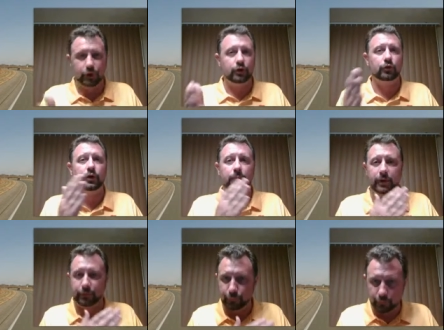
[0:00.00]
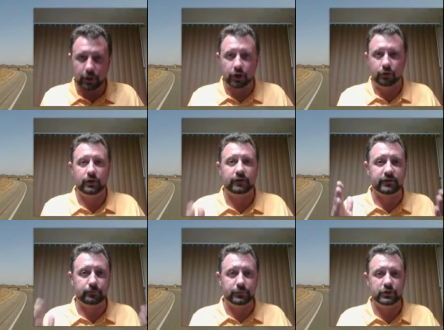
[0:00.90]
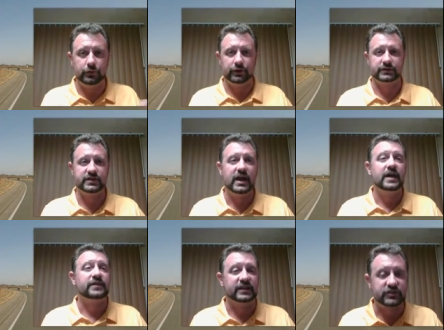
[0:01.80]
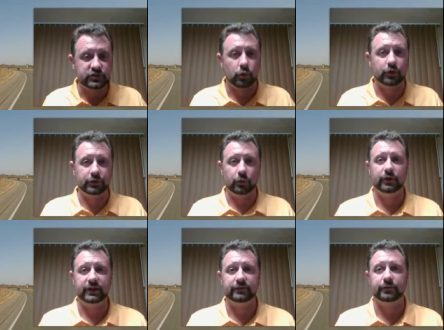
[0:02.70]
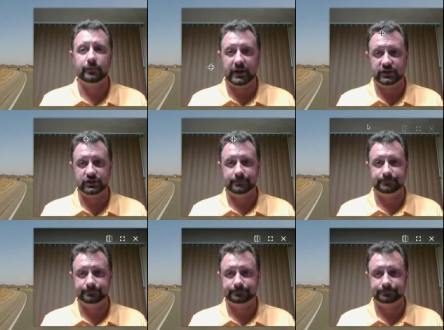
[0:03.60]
row upon row of computers that store your information.